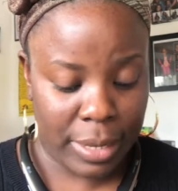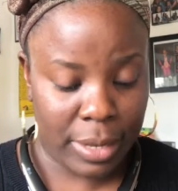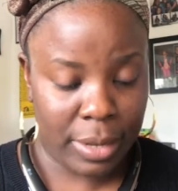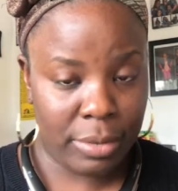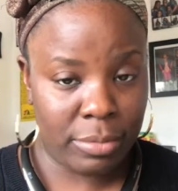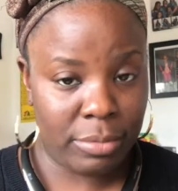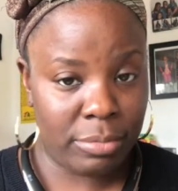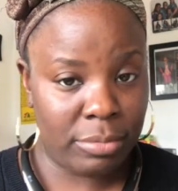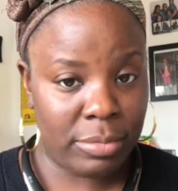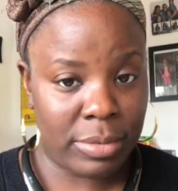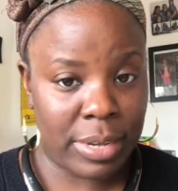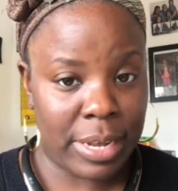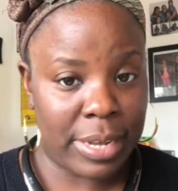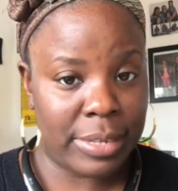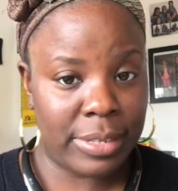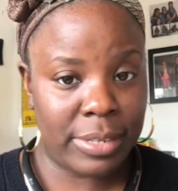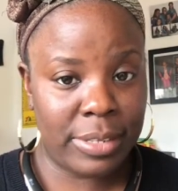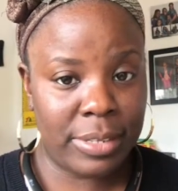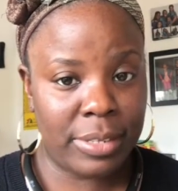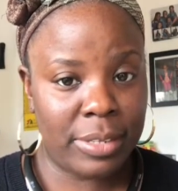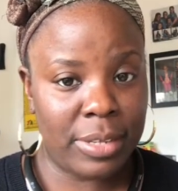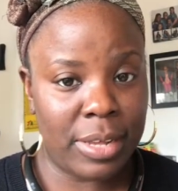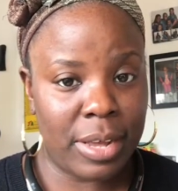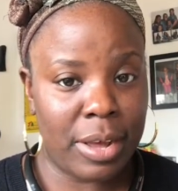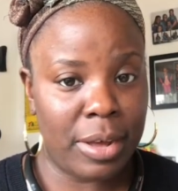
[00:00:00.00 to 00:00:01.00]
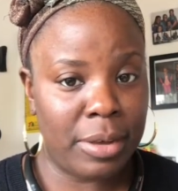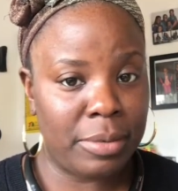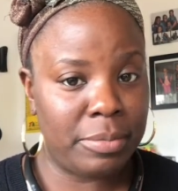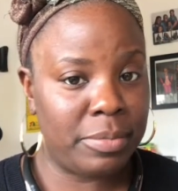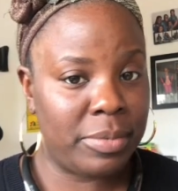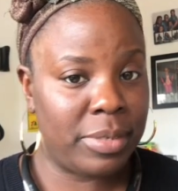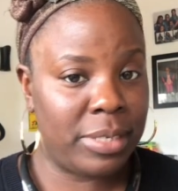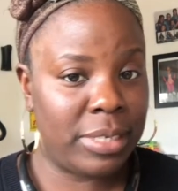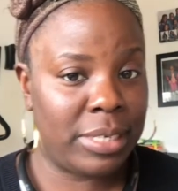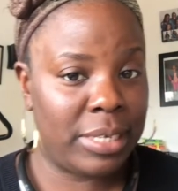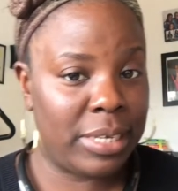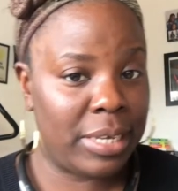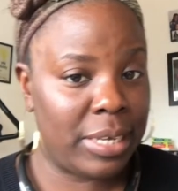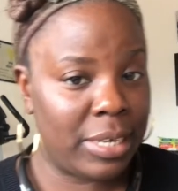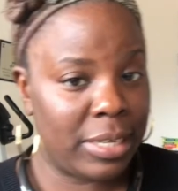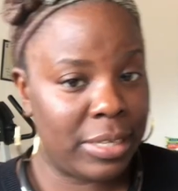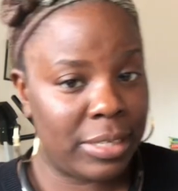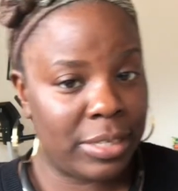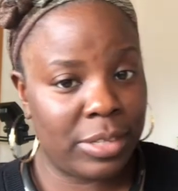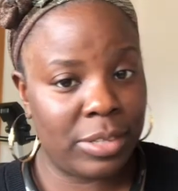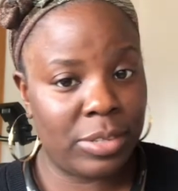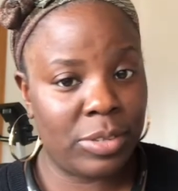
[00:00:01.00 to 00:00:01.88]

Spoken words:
And that's TKS.